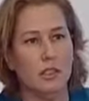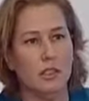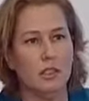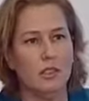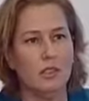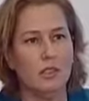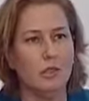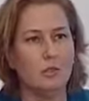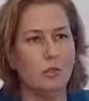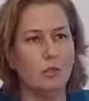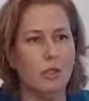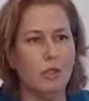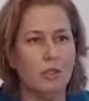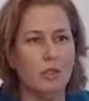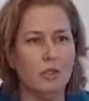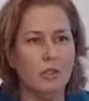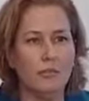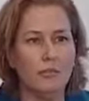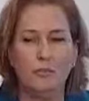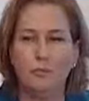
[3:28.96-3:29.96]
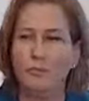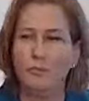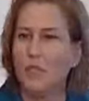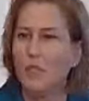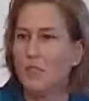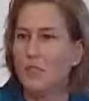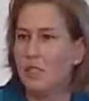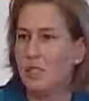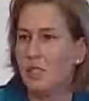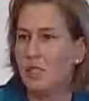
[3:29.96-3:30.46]
in the world,
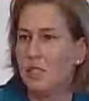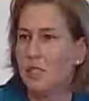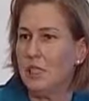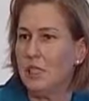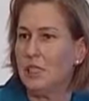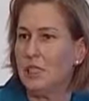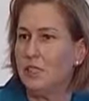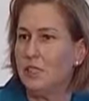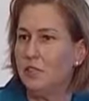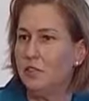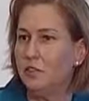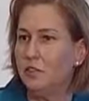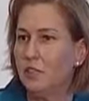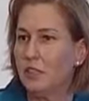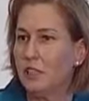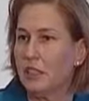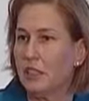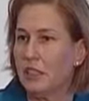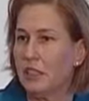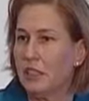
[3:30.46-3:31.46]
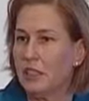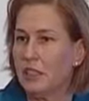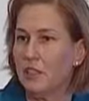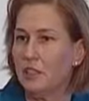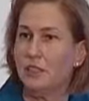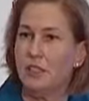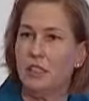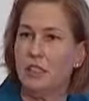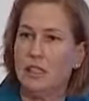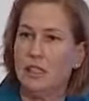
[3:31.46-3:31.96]
sitting different
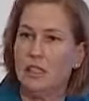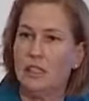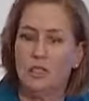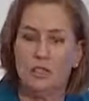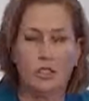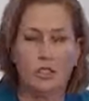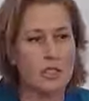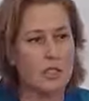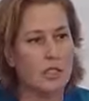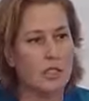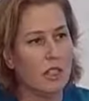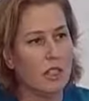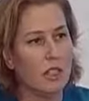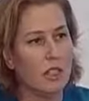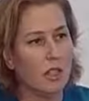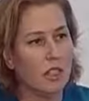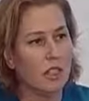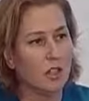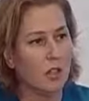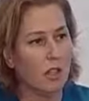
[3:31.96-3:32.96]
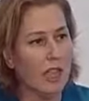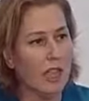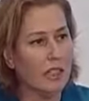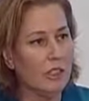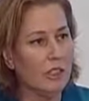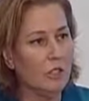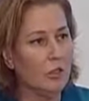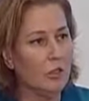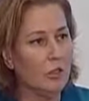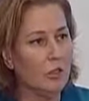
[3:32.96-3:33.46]
leaders,
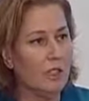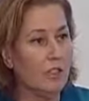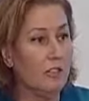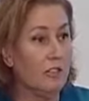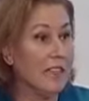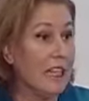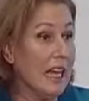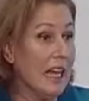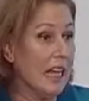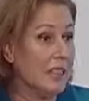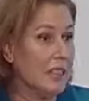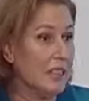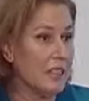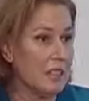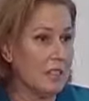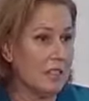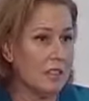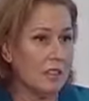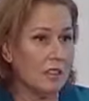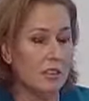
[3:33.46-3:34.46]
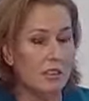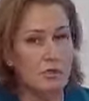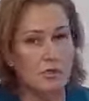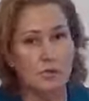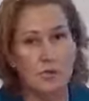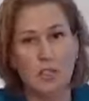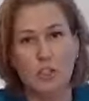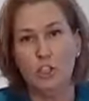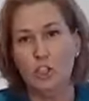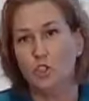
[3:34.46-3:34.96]
trying to give an answer
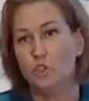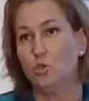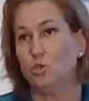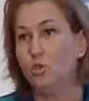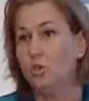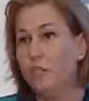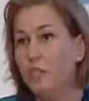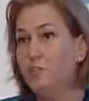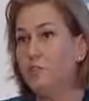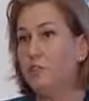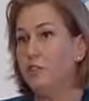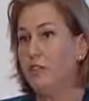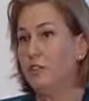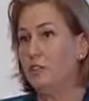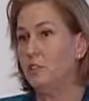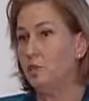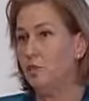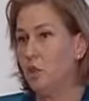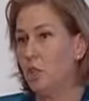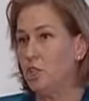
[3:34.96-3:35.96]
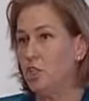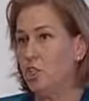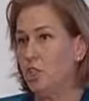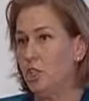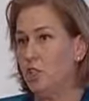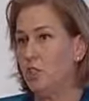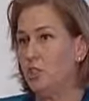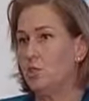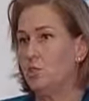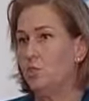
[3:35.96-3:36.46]
to different
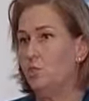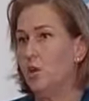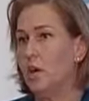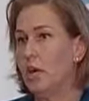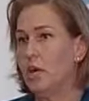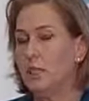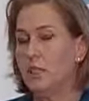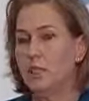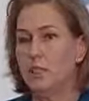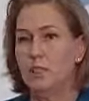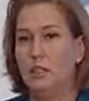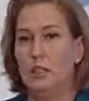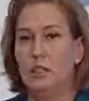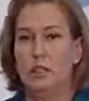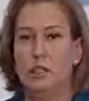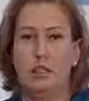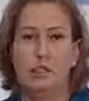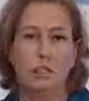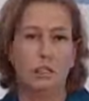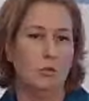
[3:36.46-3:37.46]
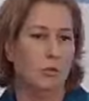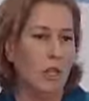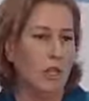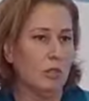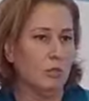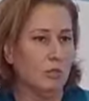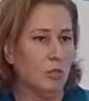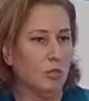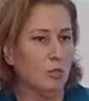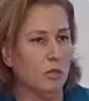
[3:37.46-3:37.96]
questions. In
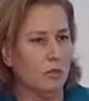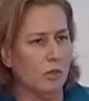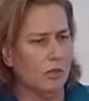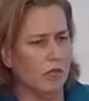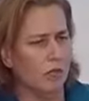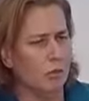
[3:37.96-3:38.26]
one room,